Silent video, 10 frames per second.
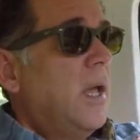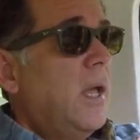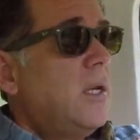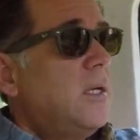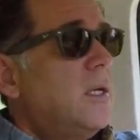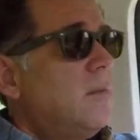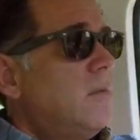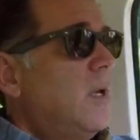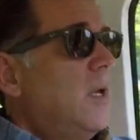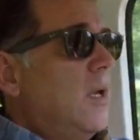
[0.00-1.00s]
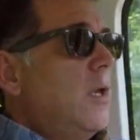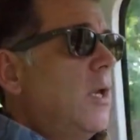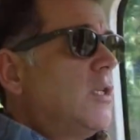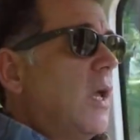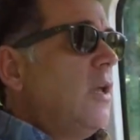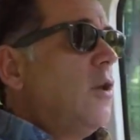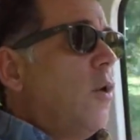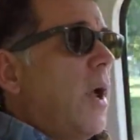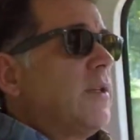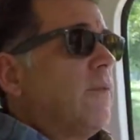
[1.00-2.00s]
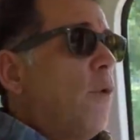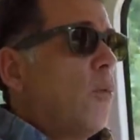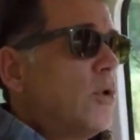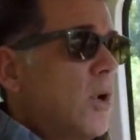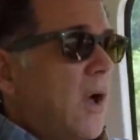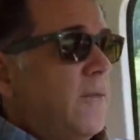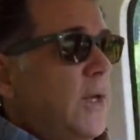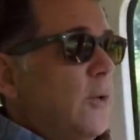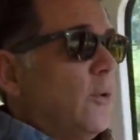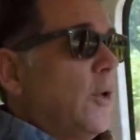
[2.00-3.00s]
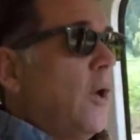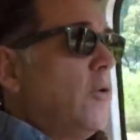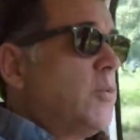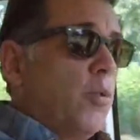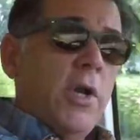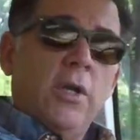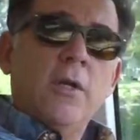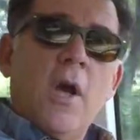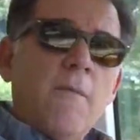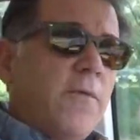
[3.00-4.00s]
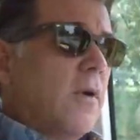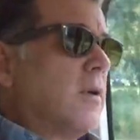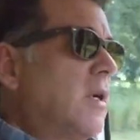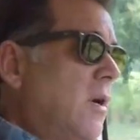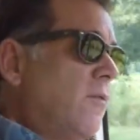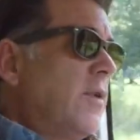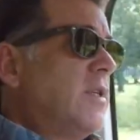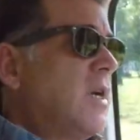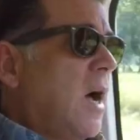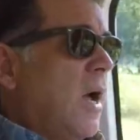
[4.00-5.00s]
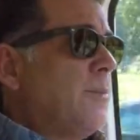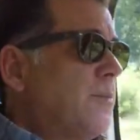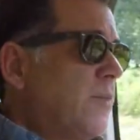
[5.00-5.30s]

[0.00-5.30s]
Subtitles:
And as a four-wheel drive vehicle goes, pretty good comfort for the time.